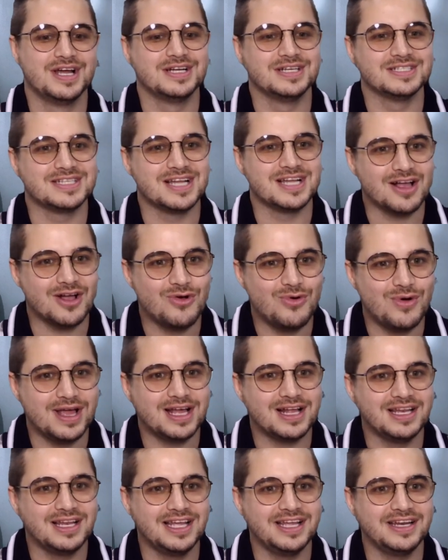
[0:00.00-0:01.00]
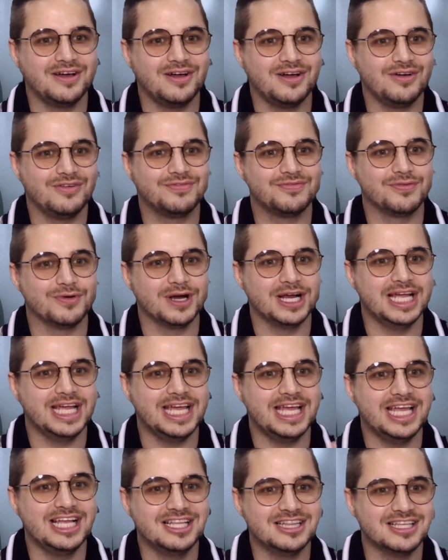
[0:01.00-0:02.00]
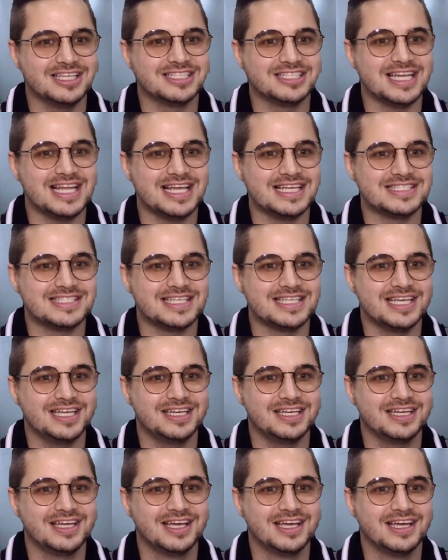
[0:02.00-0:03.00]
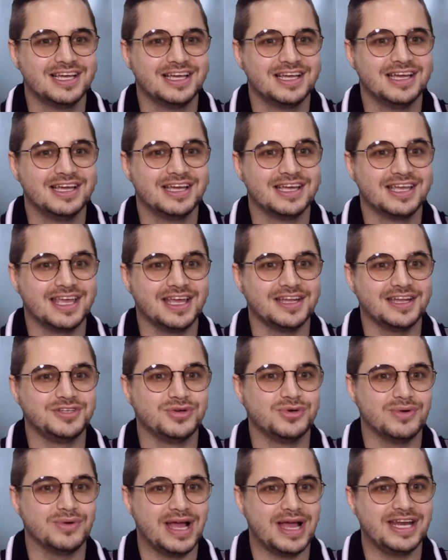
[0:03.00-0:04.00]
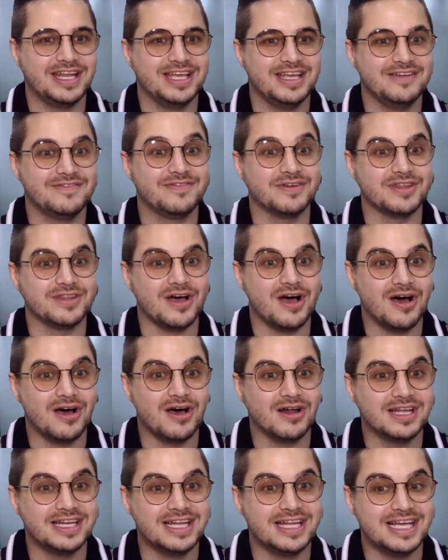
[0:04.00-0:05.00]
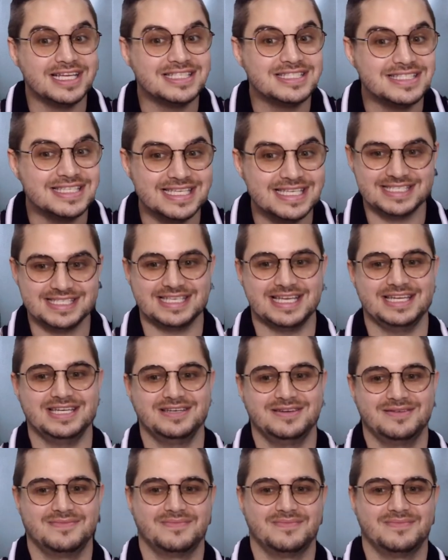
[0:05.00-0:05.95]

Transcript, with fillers: Just a quick little free English lesson. Get you ready for the holiday season.